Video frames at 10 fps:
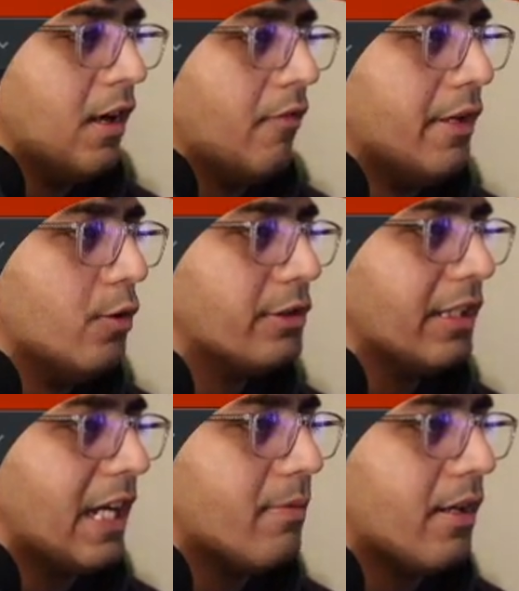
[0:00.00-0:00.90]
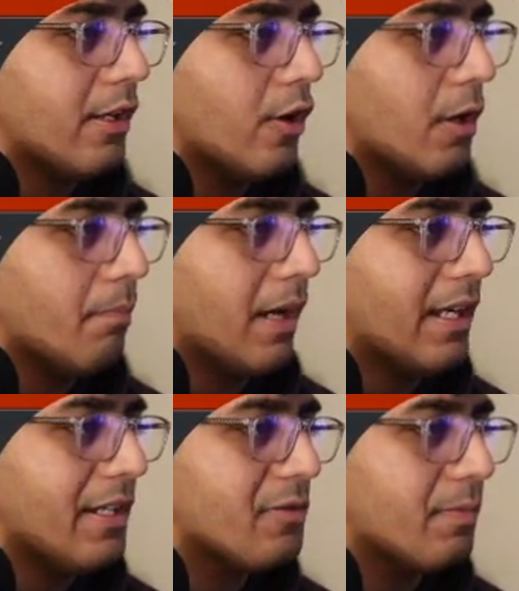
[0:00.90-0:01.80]
We use a library called
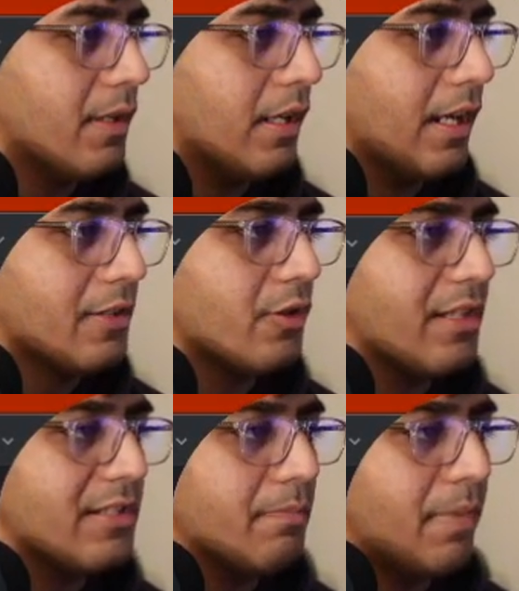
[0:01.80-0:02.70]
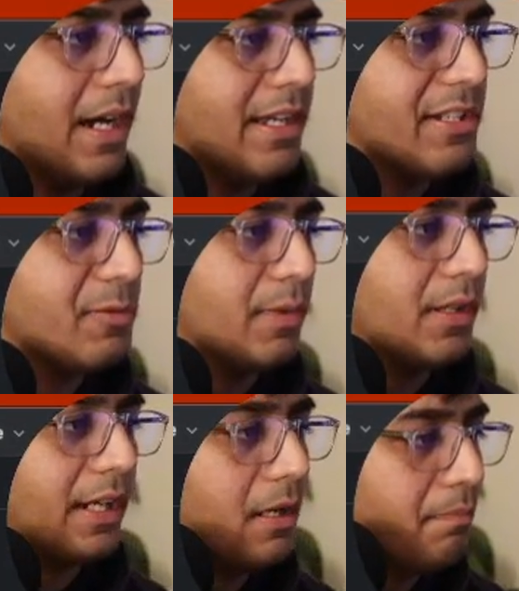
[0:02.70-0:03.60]
PyIceberg, as you can see,
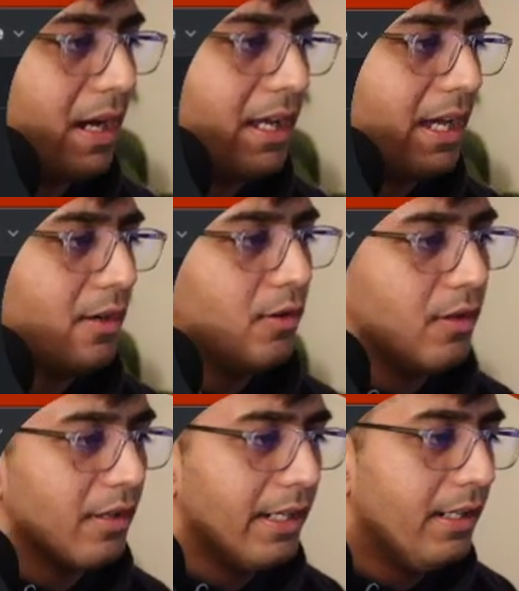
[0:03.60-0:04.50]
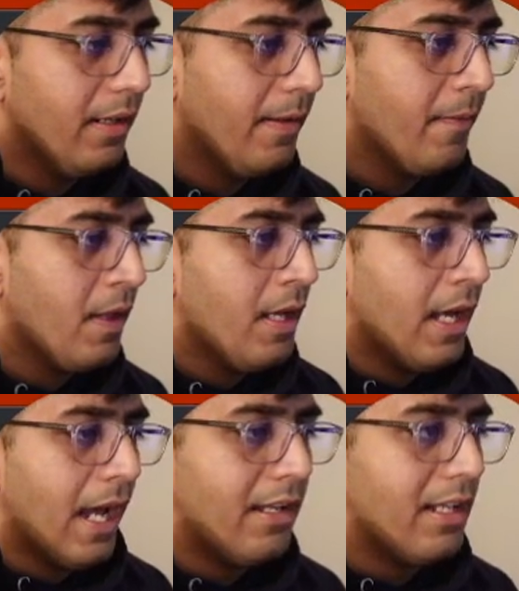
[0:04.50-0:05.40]
PyIceberg and PyArrow, right?
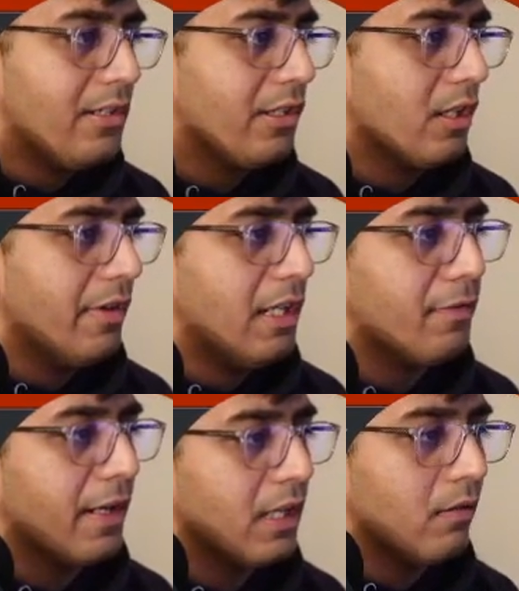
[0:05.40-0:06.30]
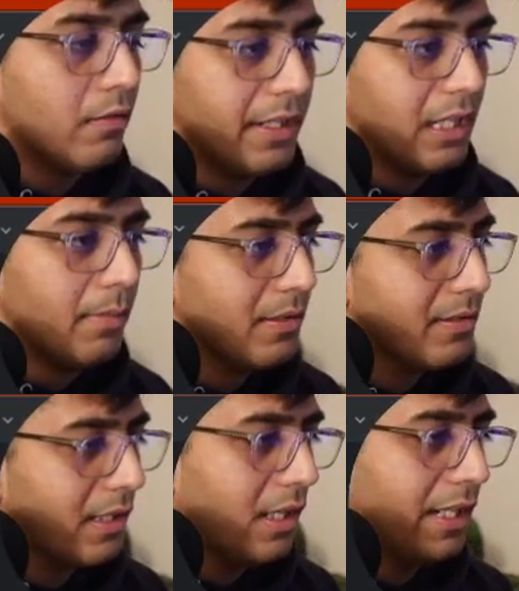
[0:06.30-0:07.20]
And then here we define our variables.
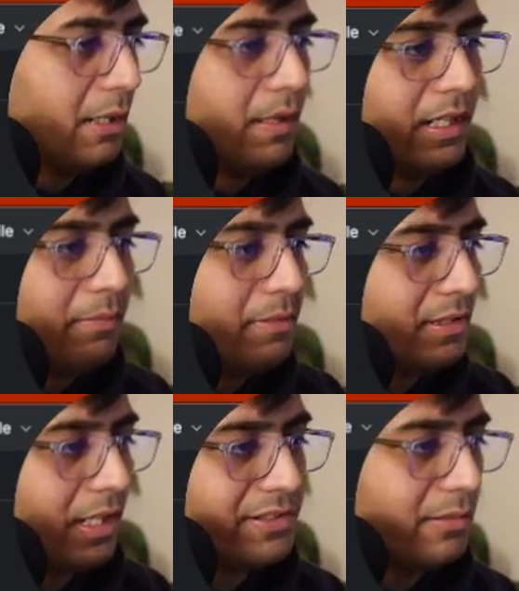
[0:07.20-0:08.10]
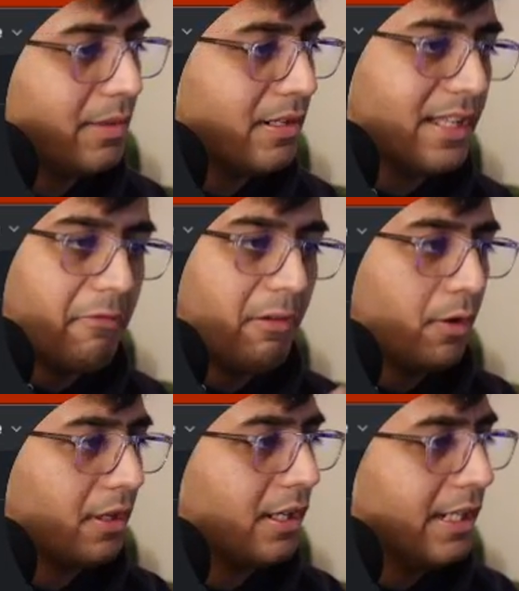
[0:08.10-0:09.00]
Table name is customers that we
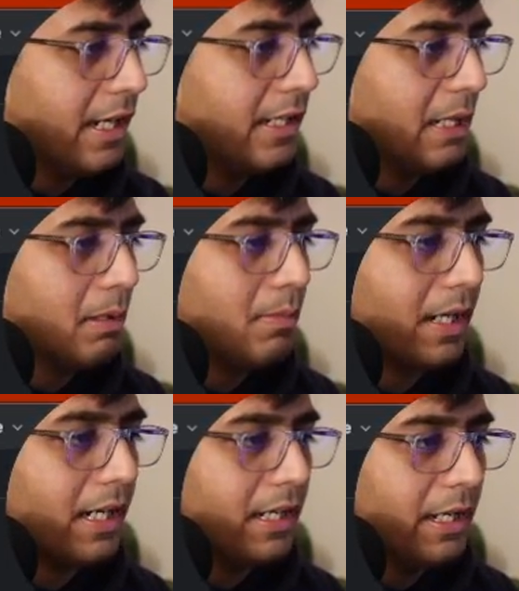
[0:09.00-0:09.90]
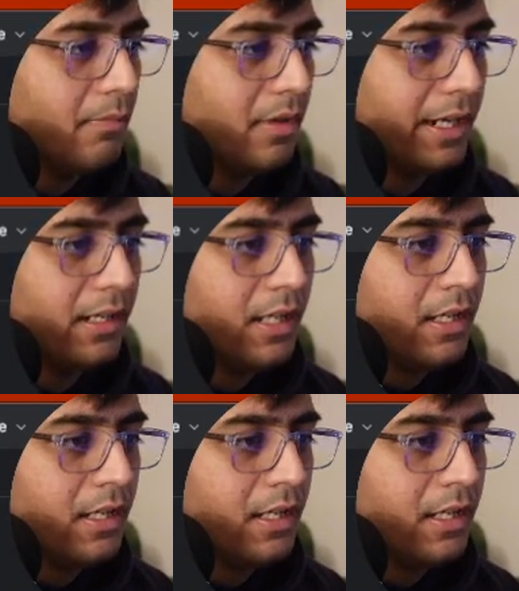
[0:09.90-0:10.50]
want to create, table bucket name, right?